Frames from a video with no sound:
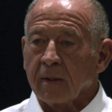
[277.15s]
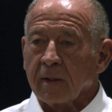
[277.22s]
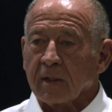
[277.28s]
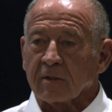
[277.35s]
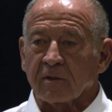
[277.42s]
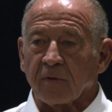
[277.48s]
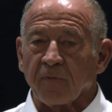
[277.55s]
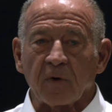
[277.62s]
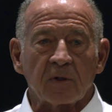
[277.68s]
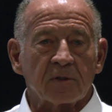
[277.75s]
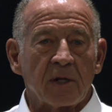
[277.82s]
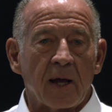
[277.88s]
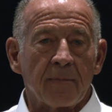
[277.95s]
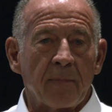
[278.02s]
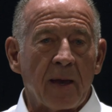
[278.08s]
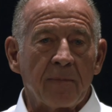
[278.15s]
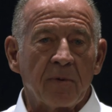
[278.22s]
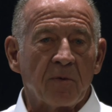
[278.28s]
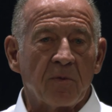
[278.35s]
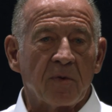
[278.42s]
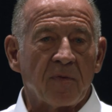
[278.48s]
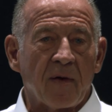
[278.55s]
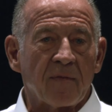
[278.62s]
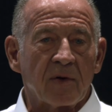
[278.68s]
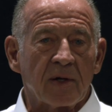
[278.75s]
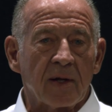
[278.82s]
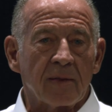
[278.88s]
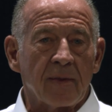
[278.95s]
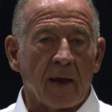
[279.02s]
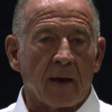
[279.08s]
is the first time maybe we've ever
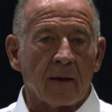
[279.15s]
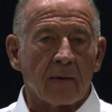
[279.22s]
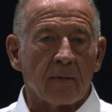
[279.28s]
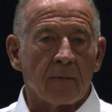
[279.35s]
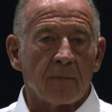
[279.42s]
done that.